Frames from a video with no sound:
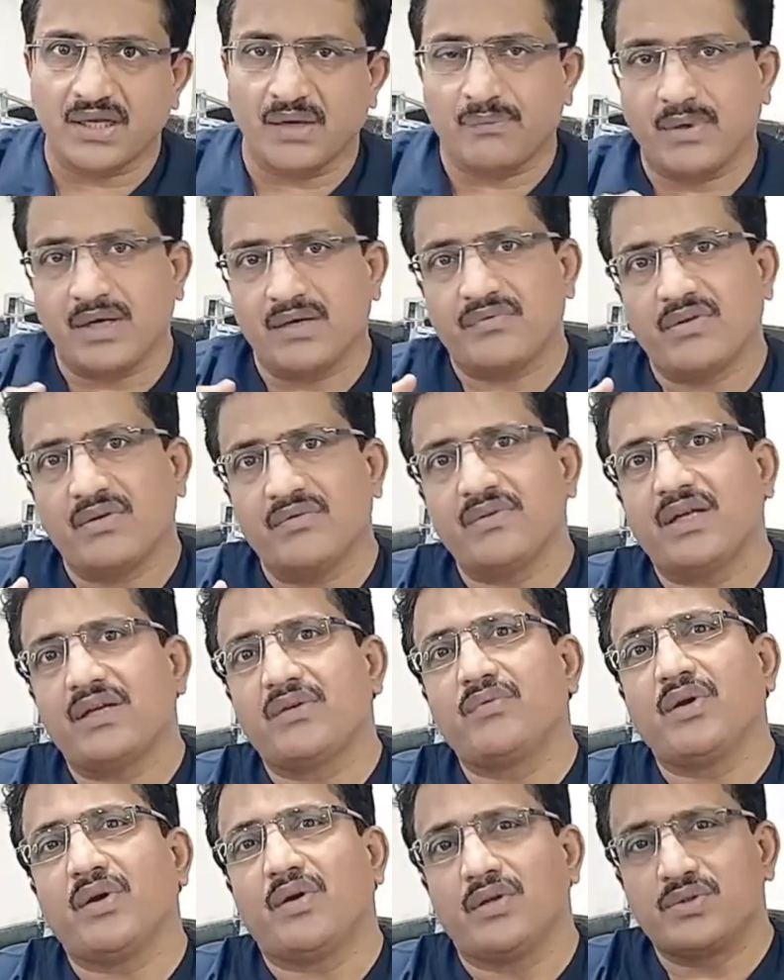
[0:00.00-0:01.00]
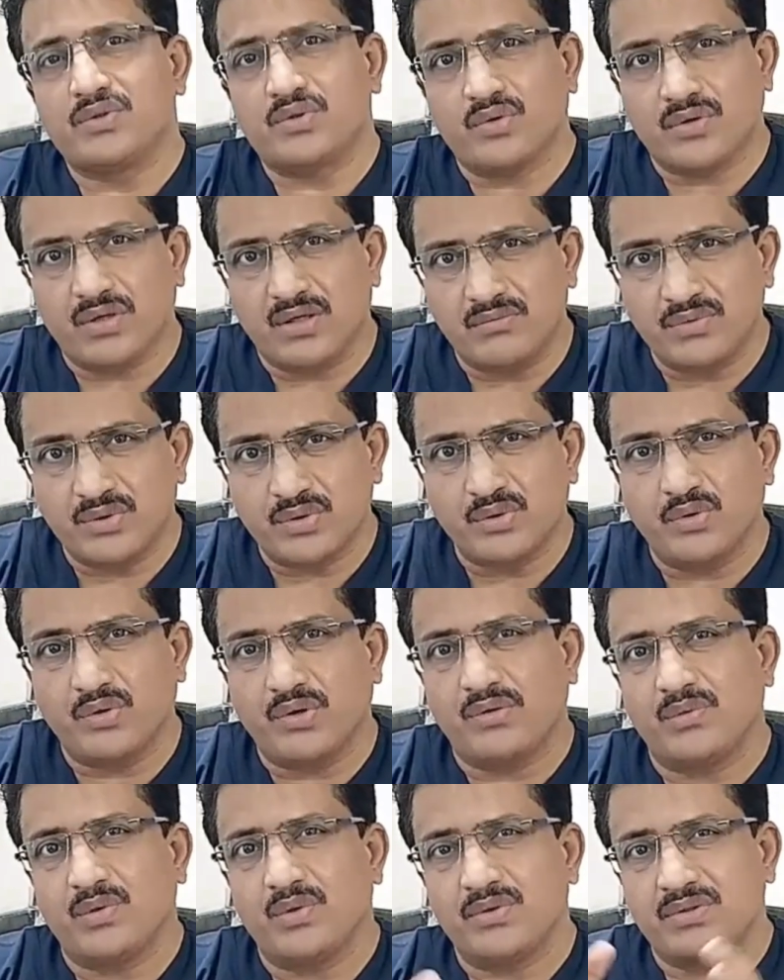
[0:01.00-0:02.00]
Apart from that, we also come to
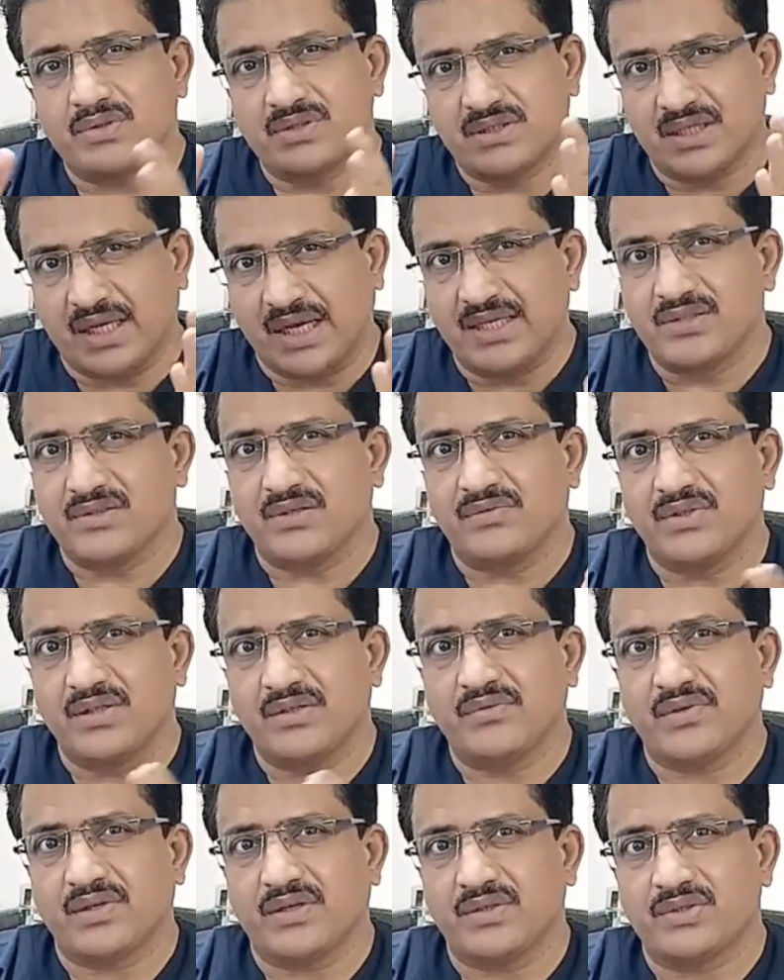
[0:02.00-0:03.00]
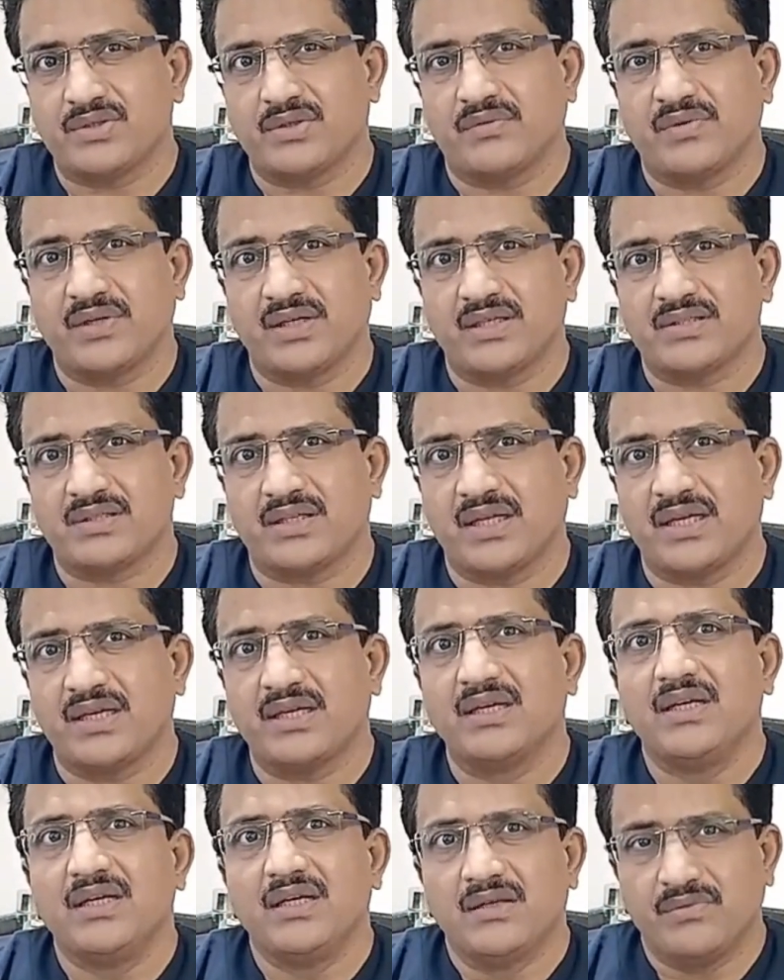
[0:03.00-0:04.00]
know about size of the esophagus,
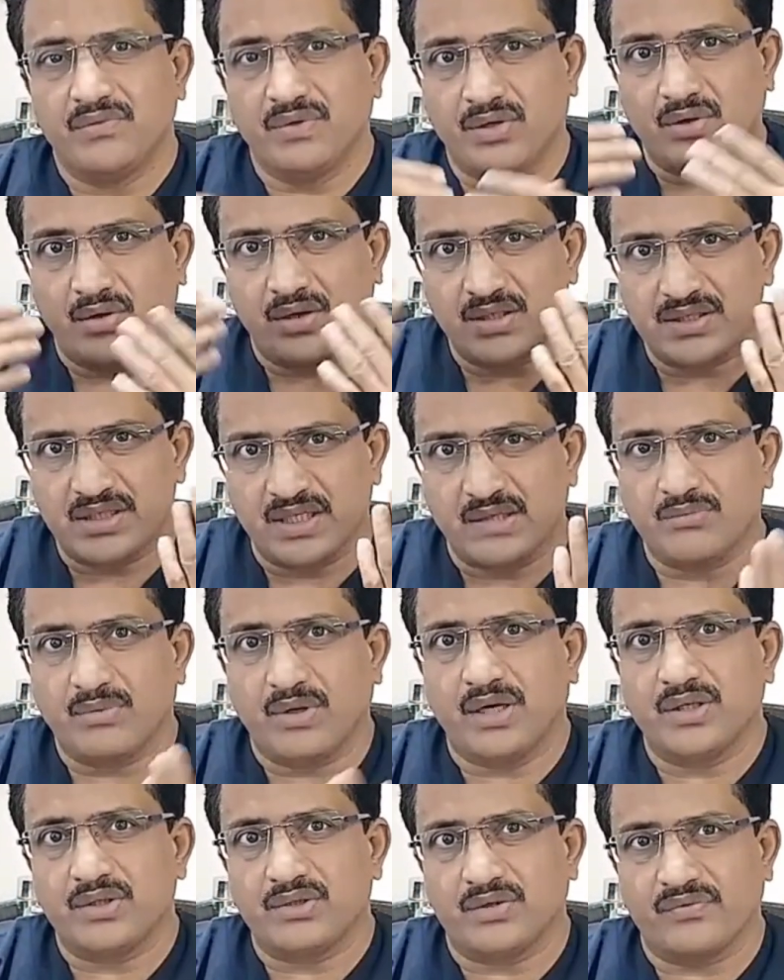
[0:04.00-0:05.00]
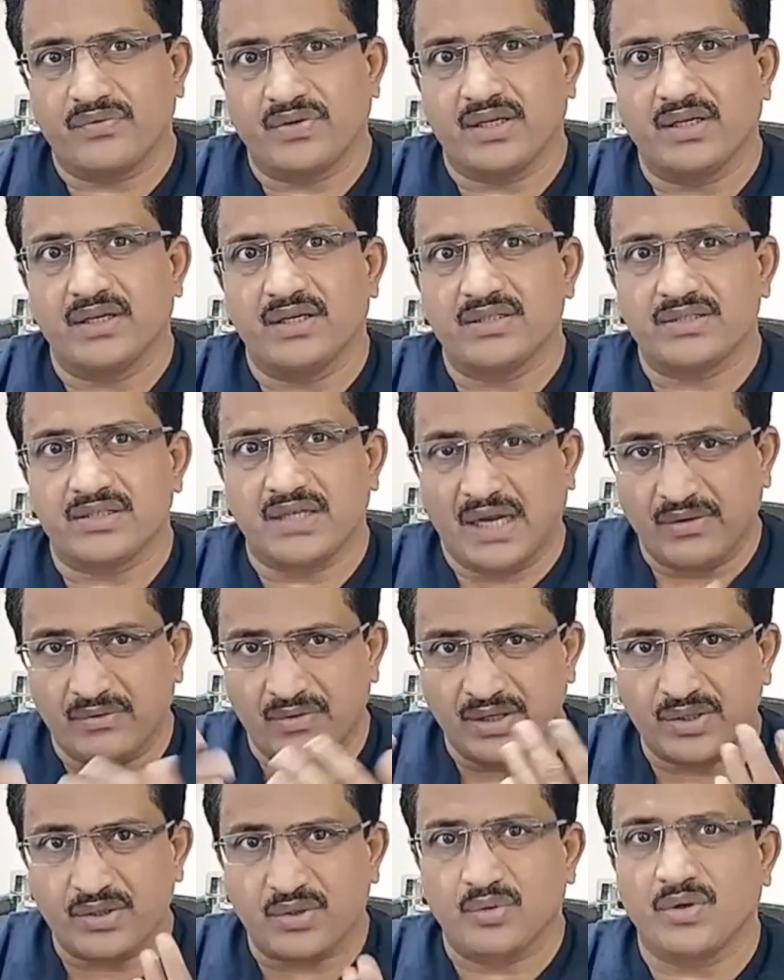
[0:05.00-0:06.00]
like we call sigmoid esophagus,
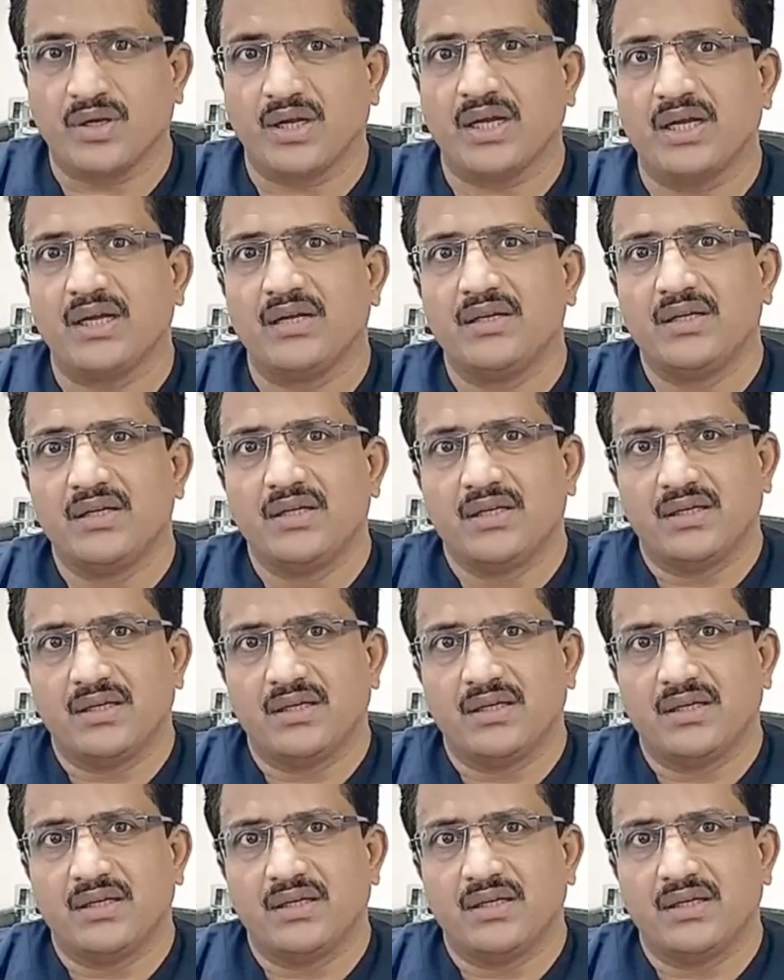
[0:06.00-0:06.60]
diverticuli,